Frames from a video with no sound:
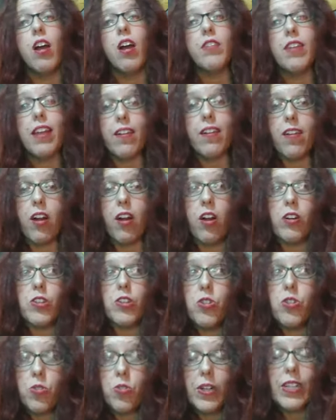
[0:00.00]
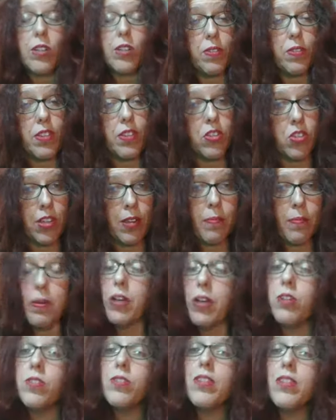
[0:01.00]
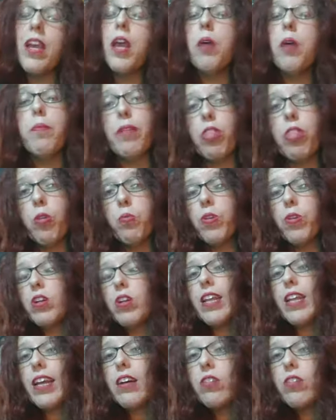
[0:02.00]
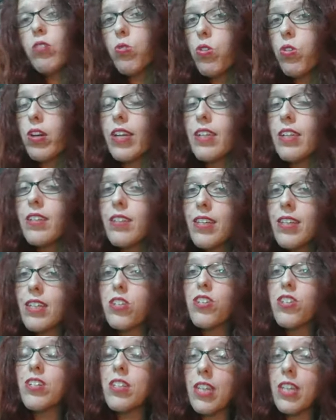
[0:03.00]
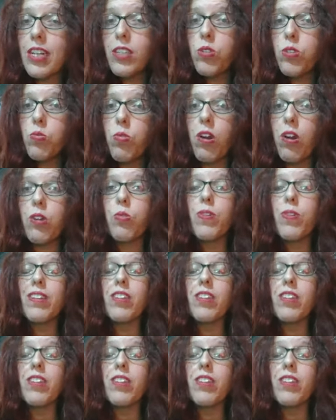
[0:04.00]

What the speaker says: are strict with GMOs, but the World Health Organization does work with